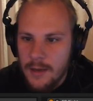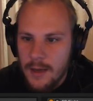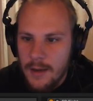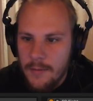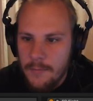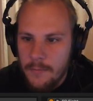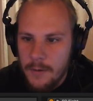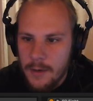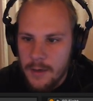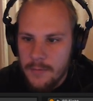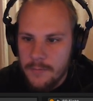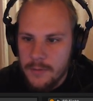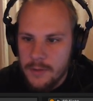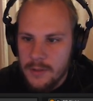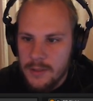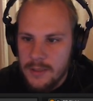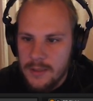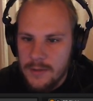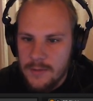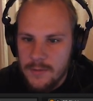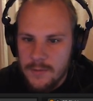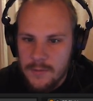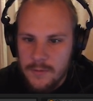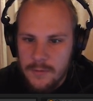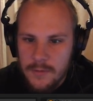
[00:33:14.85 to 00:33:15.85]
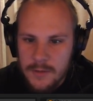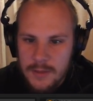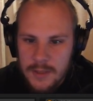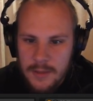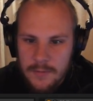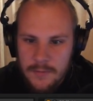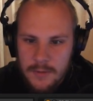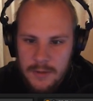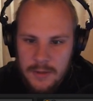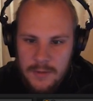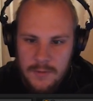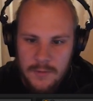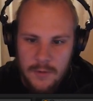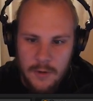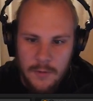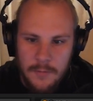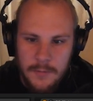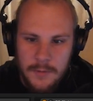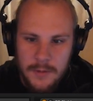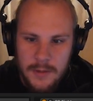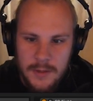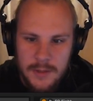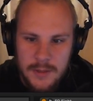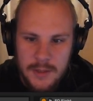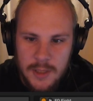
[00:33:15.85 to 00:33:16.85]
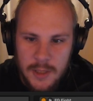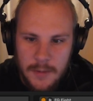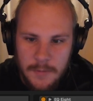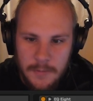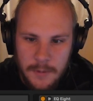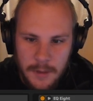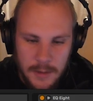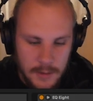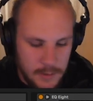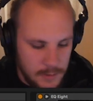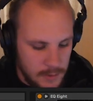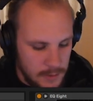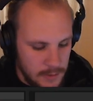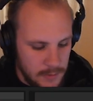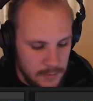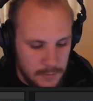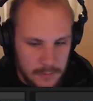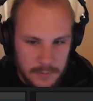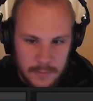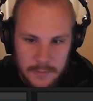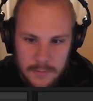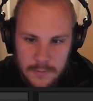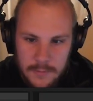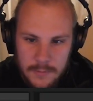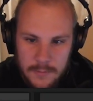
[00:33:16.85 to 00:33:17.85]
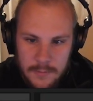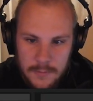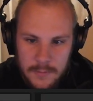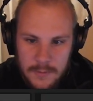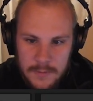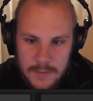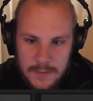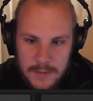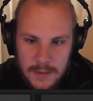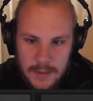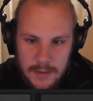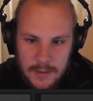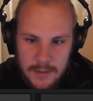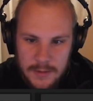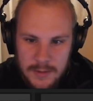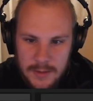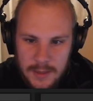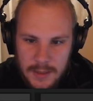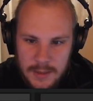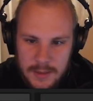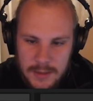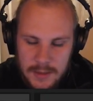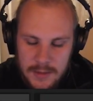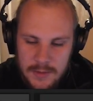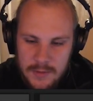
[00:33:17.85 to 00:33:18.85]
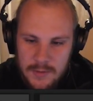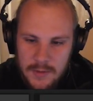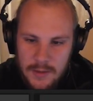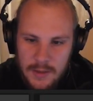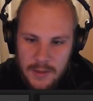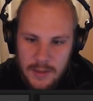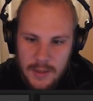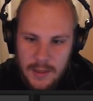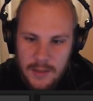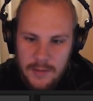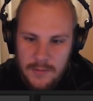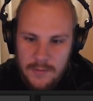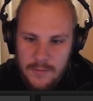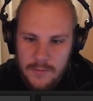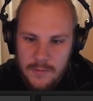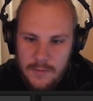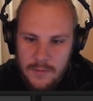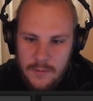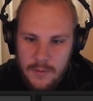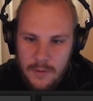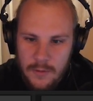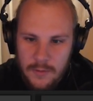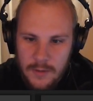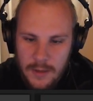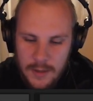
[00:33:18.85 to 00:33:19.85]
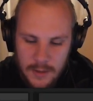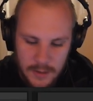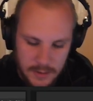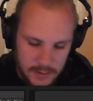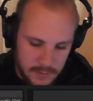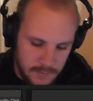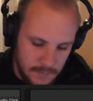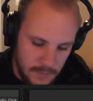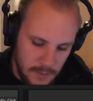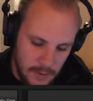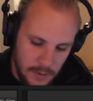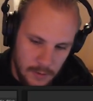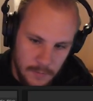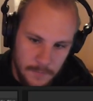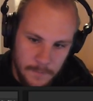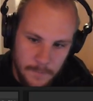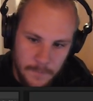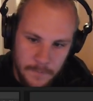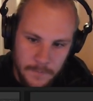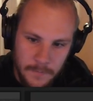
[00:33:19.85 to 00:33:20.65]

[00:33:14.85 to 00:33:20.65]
What I would need to do is I would need to open this up and then take the sidechain trigger and go there as well.